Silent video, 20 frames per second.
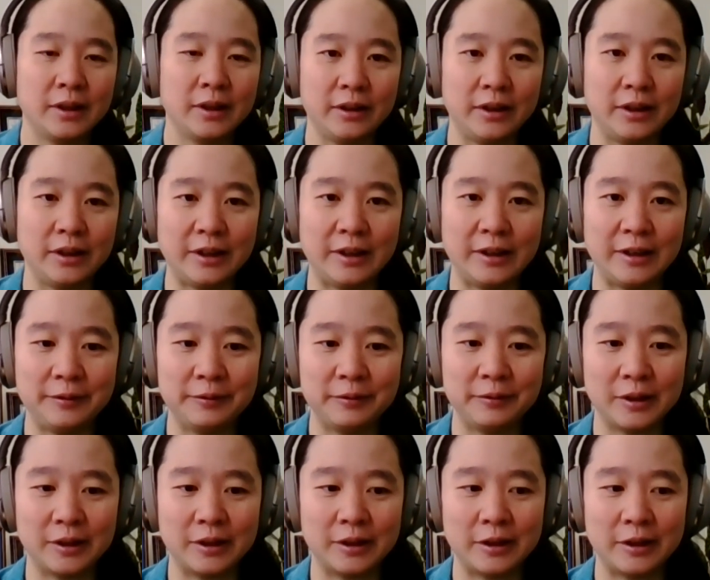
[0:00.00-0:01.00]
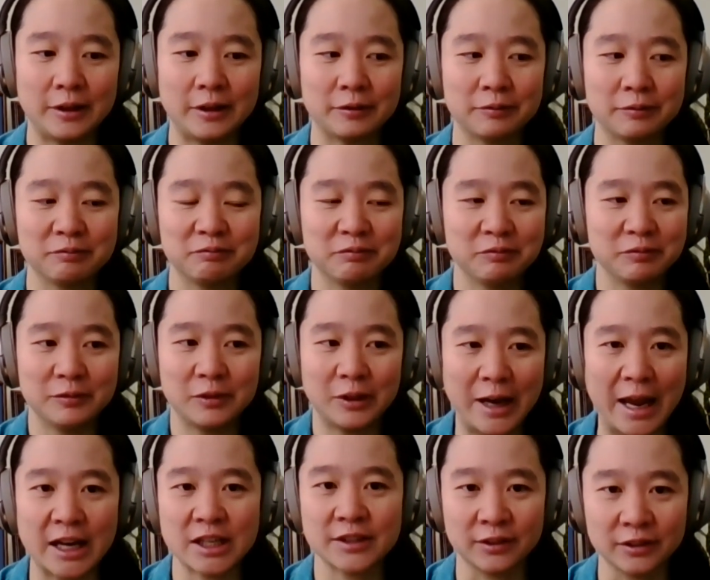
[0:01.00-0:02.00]
the
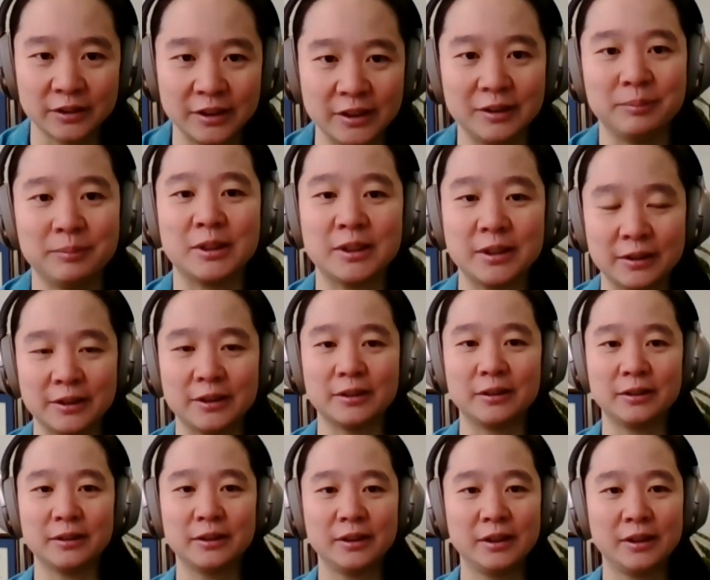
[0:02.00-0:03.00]
asphaltene material.